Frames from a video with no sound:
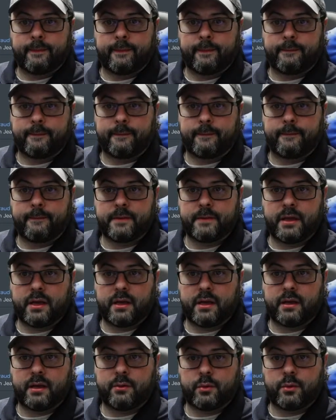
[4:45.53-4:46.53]
And
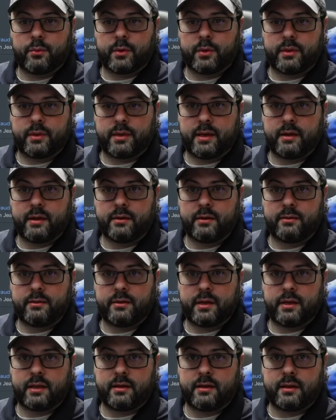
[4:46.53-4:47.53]
then we went
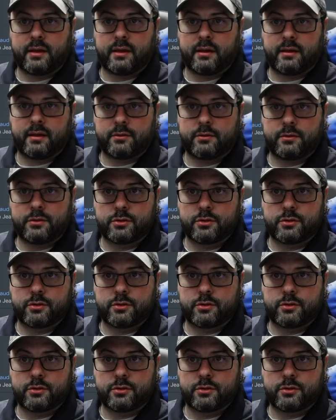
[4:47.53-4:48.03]
down and then